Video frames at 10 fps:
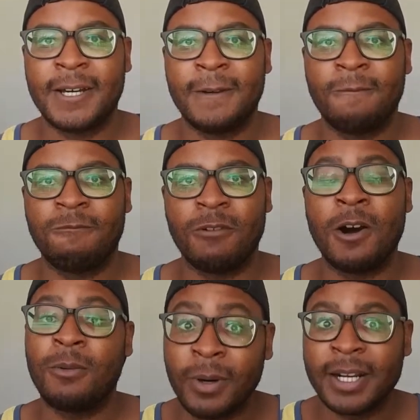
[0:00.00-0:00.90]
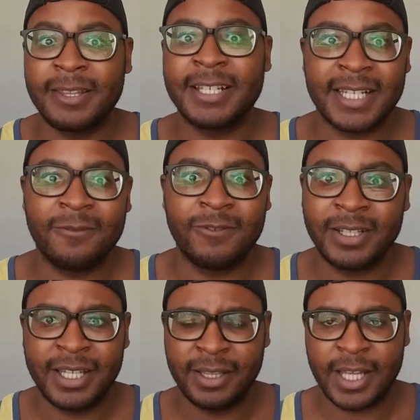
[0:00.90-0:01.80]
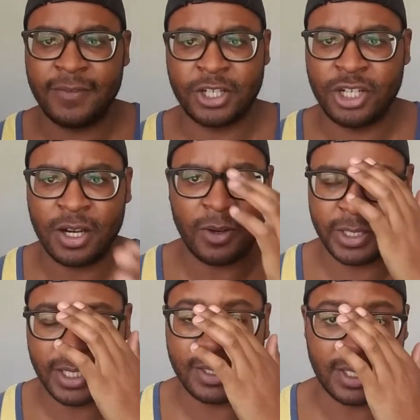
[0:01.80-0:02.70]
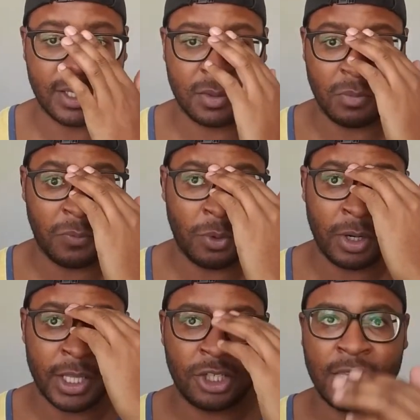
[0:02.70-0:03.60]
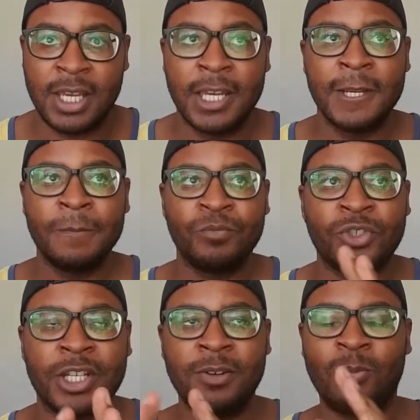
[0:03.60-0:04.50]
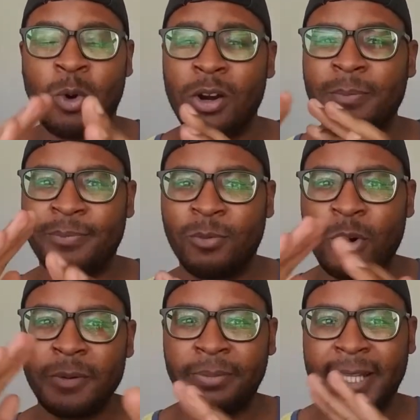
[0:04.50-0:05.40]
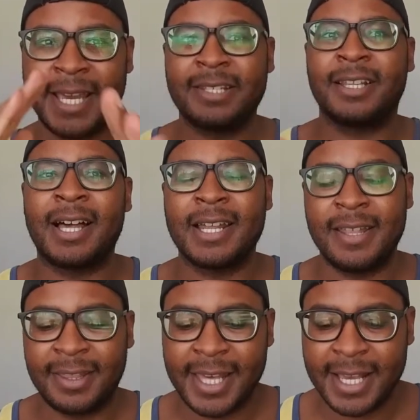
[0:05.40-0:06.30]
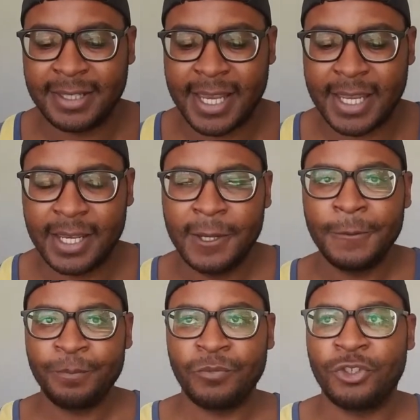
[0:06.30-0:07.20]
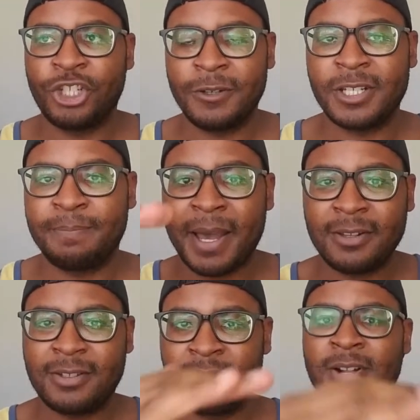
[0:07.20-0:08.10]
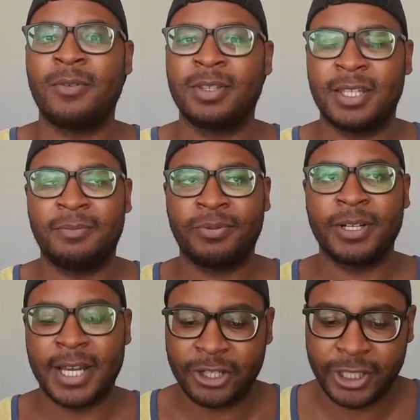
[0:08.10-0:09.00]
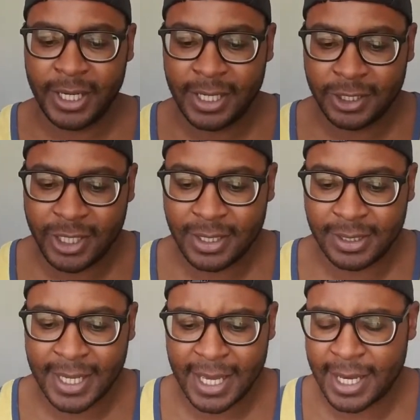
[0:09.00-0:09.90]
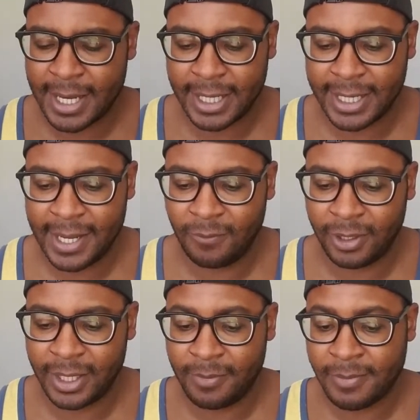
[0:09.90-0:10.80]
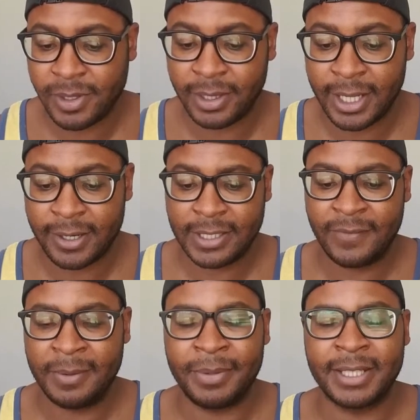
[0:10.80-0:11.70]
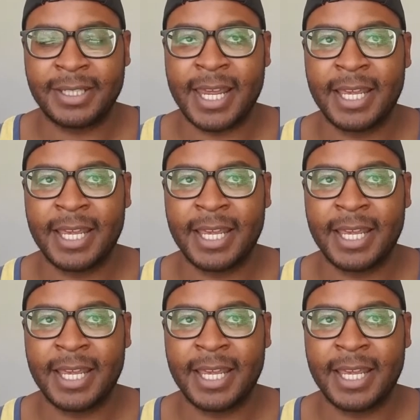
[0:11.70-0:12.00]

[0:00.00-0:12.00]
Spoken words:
one of the things I really love that she always does this before that she word plays a lot of things like. She just bounces around with the production. She's like, I can't really remember the lyrics of it, but it's like,